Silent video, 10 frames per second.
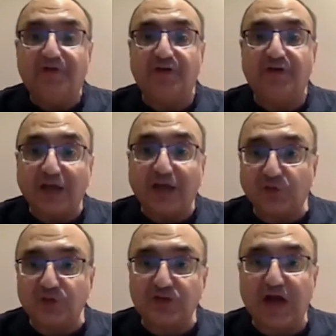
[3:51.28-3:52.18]
Raj
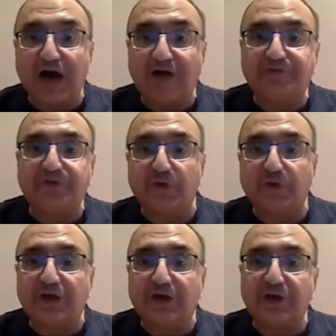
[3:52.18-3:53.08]
Khosla, after
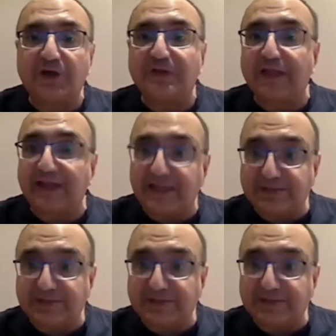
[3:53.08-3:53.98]
working with
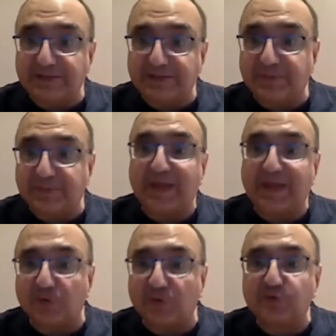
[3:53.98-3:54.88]
NNCP and Manoj
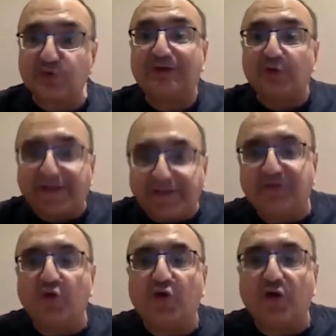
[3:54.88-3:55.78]
Kumar together
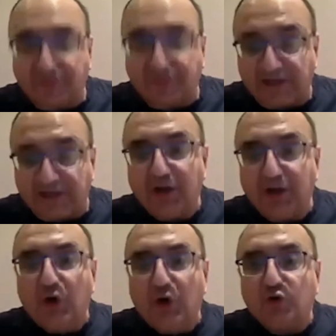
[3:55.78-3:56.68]
in a Bo
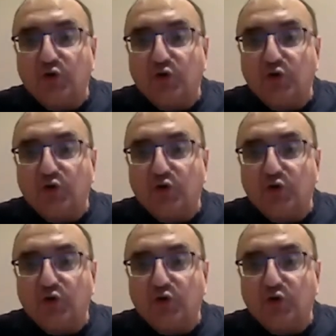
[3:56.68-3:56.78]
Konthi,